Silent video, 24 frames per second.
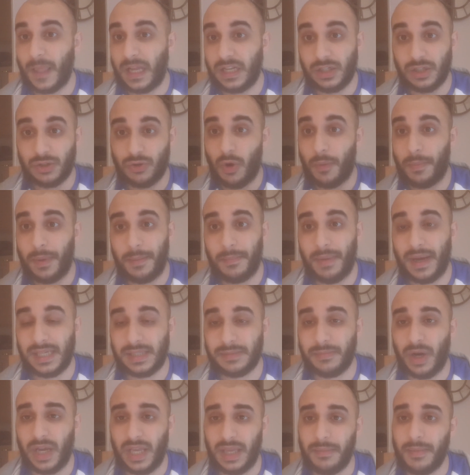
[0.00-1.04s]
Just copy and
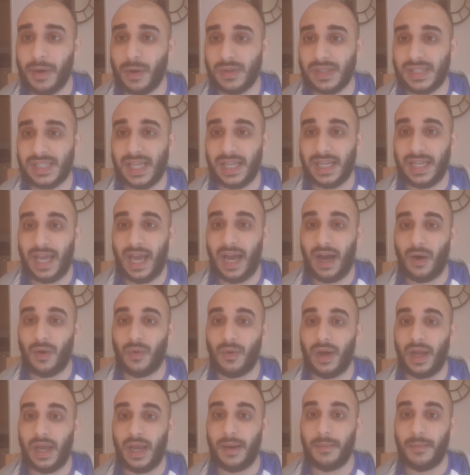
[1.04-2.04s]
paste my email and send it out.